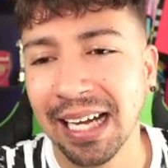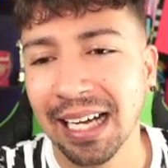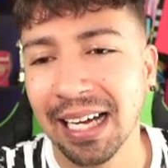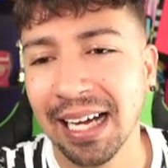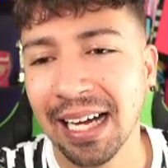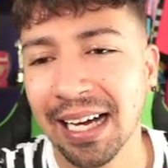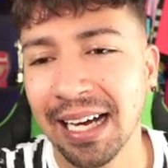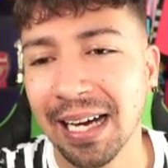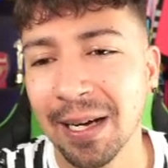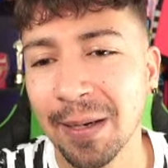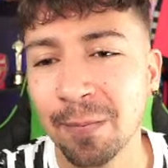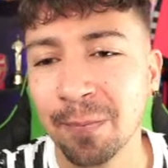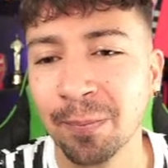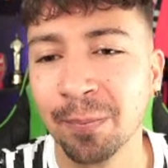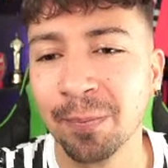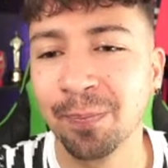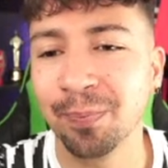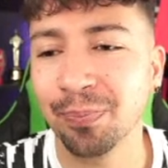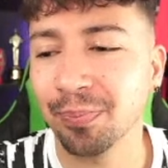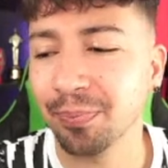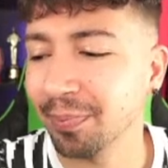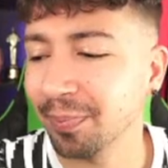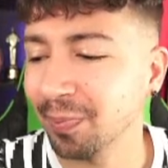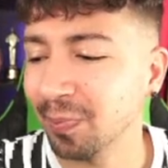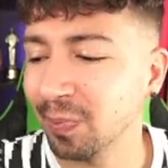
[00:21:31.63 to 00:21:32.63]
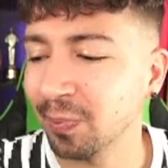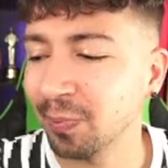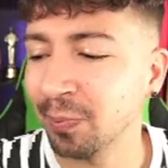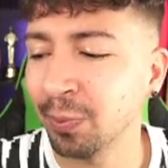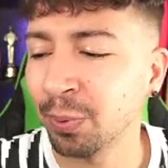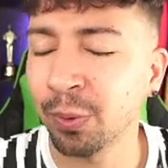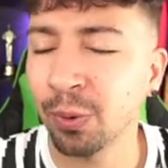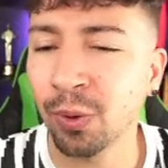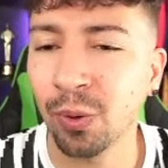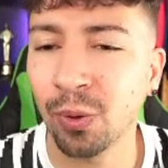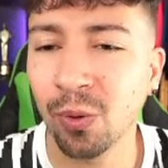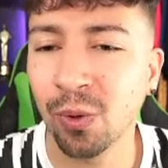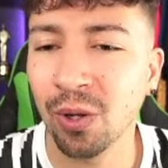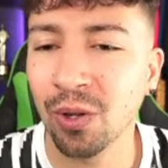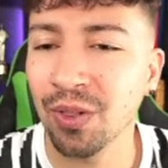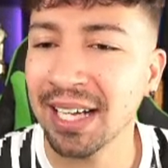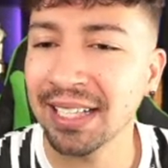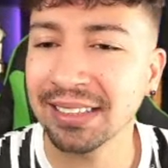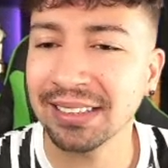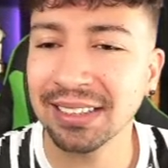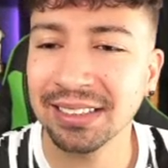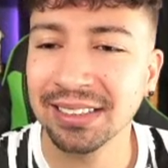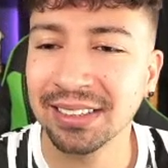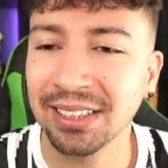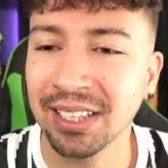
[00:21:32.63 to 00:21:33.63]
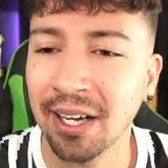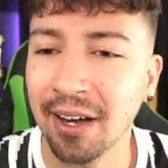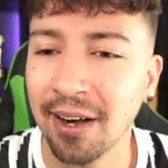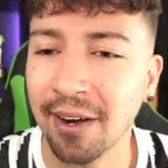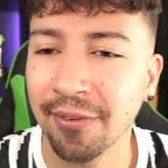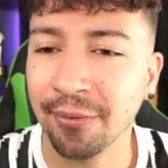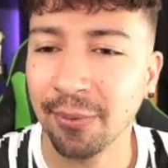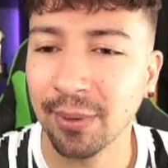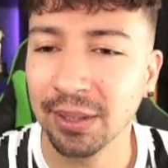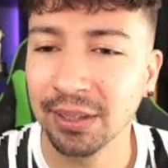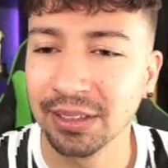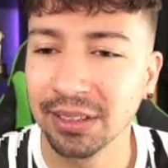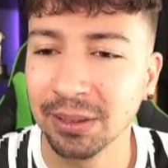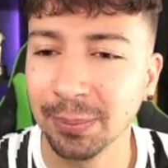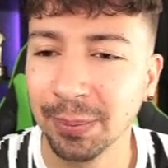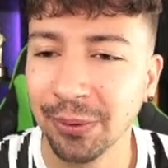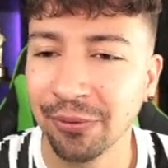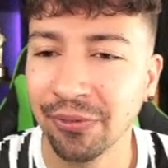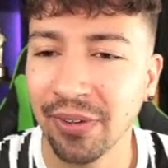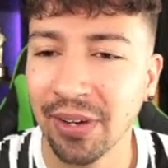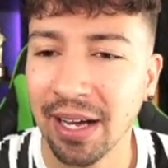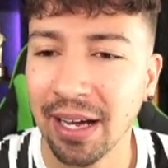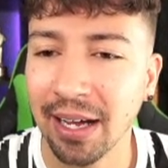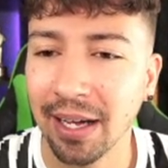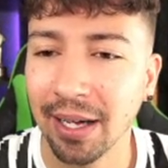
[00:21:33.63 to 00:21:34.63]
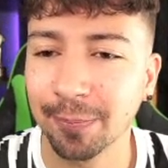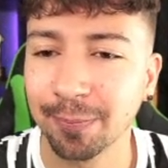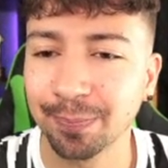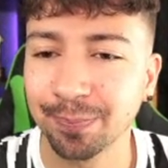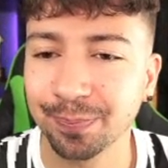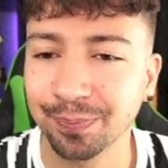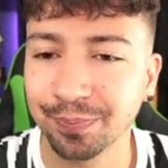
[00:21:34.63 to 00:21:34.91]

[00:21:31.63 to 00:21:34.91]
That's a tough one, to be fair.